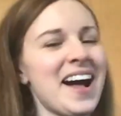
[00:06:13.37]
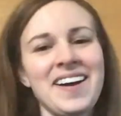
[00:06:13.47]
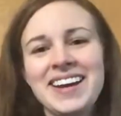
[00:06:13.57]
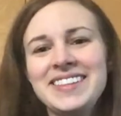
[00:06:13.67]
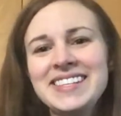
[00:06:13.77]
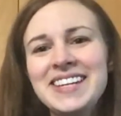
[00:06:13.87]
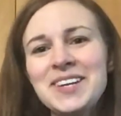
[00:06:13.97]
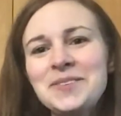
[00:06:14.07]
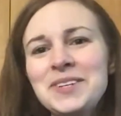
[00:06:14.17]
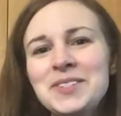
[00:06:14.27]
All right, this
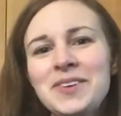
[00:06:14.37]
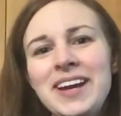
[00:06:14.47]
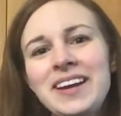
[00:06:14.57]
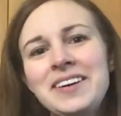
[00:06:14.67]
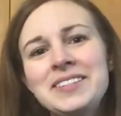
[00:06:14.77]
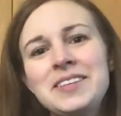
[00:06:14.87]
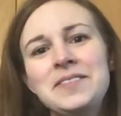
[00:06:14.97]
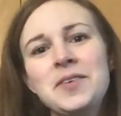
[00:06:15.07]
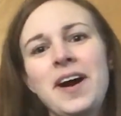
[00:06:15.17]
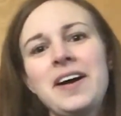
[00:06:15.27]
next one is great adults if
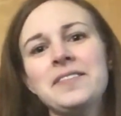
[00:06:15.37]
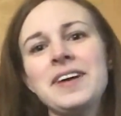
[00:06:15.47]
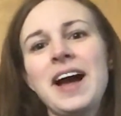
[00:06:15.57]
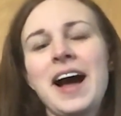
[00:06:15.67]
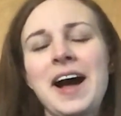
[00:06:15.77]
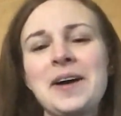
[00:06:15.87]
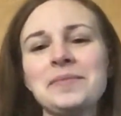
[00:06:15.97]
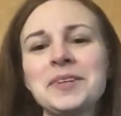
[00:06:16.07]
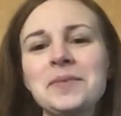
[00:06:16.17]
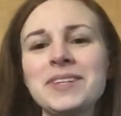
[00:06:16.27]
you have um,
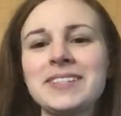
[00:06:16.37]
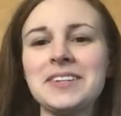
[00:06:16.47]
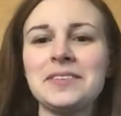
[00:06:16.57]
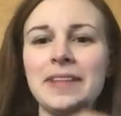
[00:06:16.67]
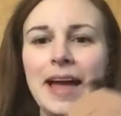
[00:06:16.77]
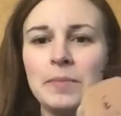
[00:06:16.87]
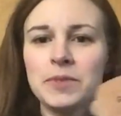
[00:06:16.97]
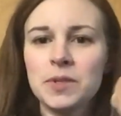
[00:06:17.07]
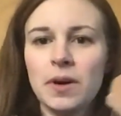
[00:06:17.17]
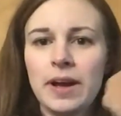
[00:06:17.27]
little ones on your lap.
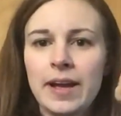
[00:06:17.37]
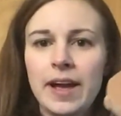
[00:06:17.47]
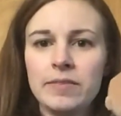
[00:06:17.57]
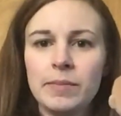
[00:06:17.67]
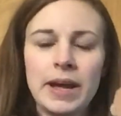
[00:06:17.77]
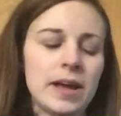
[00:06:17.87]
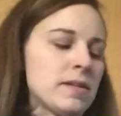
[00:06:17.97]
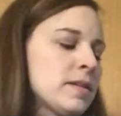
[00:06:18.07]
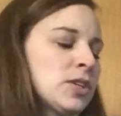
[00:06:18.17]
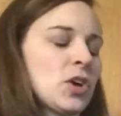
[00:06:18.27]
So I have my
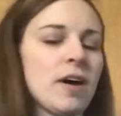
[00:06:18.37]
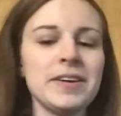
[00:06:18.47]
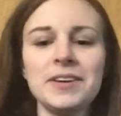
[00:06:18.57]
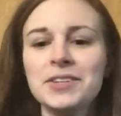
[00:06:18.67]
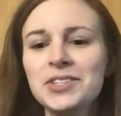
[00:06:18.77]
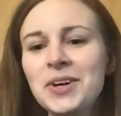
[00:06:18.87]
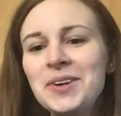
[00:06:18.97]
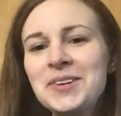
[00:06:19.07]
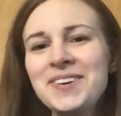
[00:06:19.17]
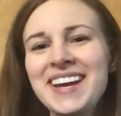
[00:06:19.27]
doll here to show
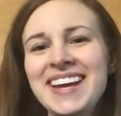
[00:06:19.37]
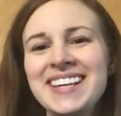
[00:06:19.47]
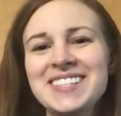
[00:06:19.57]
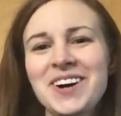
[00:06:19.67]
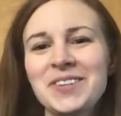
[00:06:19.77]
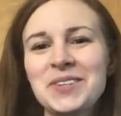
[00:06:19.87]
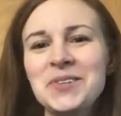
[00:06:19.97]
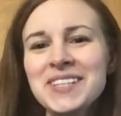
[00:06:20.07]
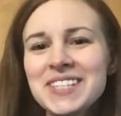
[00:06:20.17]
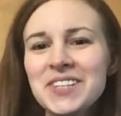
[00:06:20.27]
you. It's called
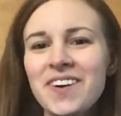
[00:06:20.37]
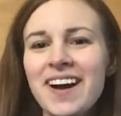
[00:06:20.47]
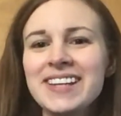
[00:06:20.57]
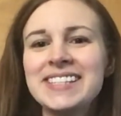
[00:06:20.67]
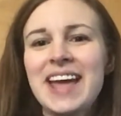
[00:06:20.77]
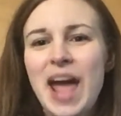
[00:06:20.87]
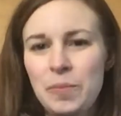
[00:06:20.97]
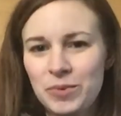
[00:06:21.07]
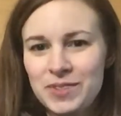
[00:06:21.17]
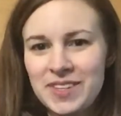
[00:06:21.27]
Crisscross
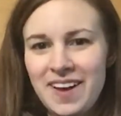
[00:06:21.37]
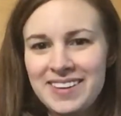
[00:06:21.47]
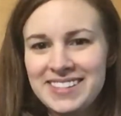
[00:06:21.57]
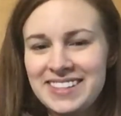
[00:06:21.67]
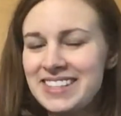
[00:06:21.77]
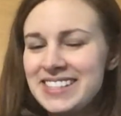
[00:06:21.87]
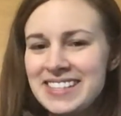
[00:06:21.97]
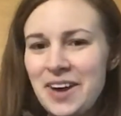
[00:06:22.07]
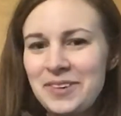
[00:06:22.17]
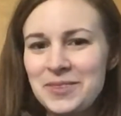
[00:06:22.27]
Applesauce, and this is
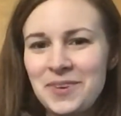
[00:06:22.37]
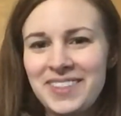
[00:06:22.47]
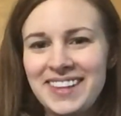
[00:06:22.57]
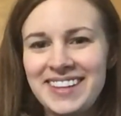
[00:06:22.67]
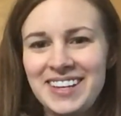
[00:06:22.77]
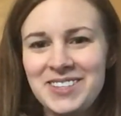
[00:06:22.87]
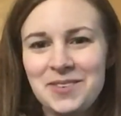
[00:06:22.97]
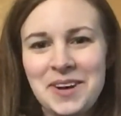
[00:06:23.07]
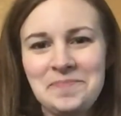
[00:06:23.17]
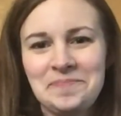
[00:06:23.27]
always one that they
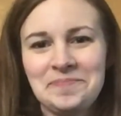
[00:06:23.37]
enjoy.